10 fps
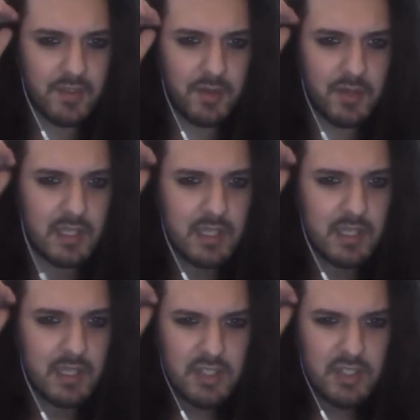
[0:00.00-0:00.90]
so it
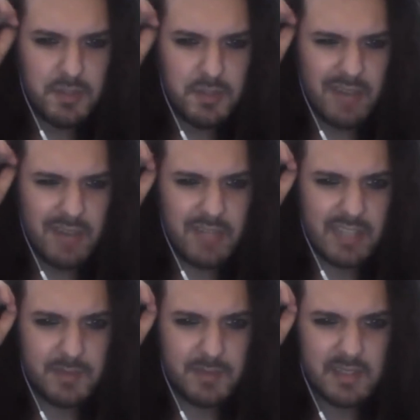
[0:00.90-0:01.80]
should be out
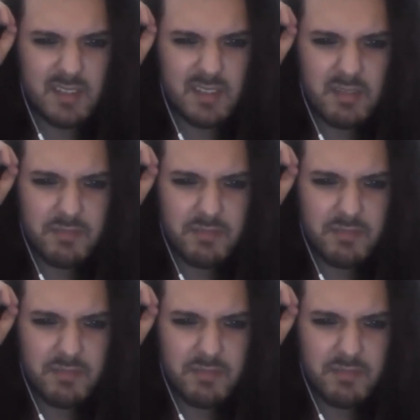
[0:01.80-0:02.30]
next month.